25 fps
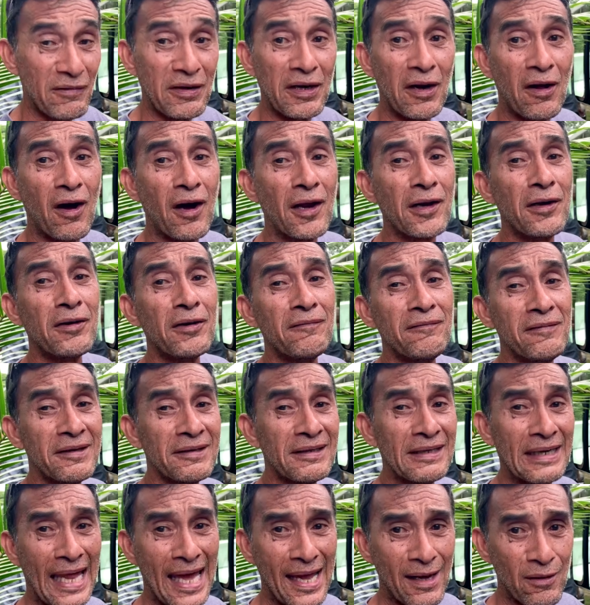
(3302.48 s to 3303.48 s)
an honorific
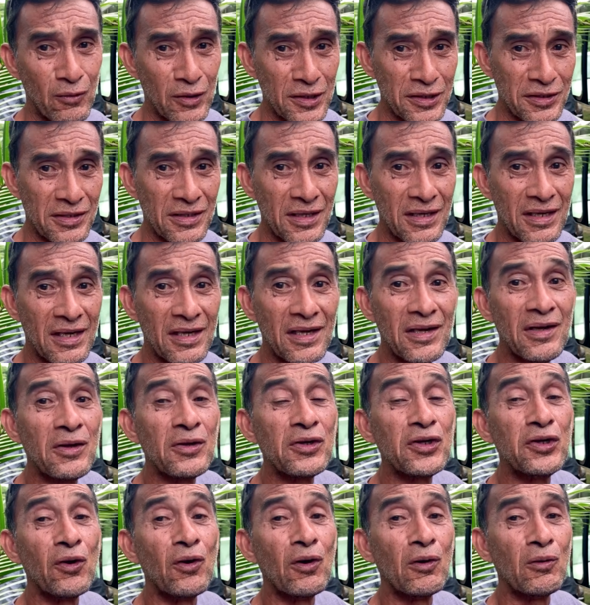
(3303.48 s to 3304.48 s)
language,
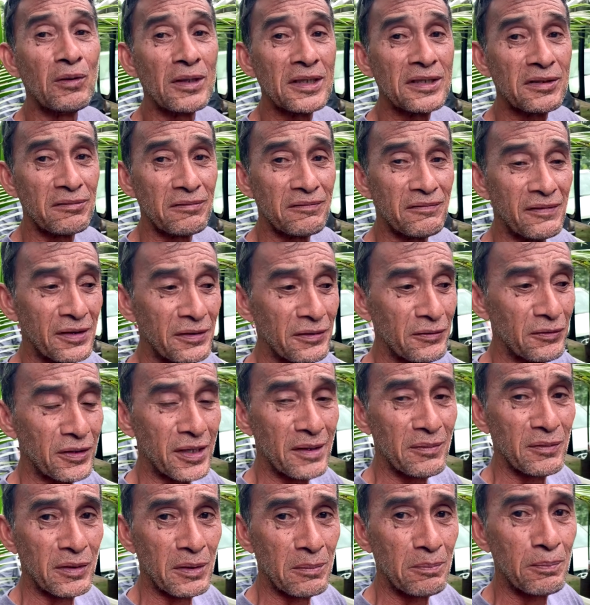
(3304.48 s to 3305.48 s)
you always refer to
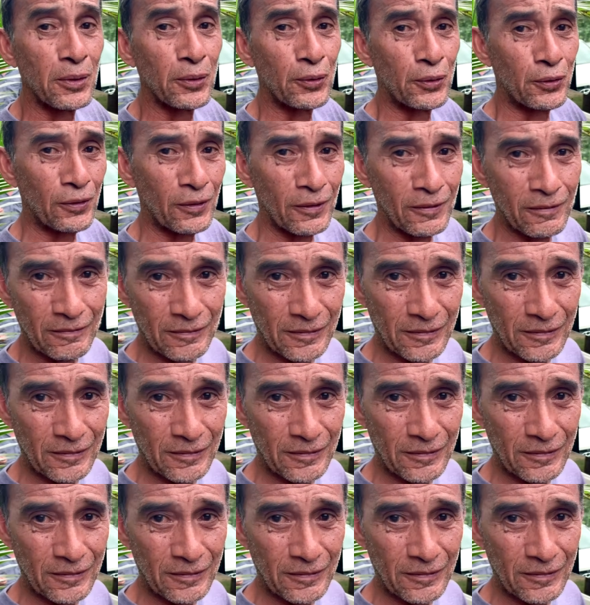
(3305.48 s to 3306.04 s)
them in a plural.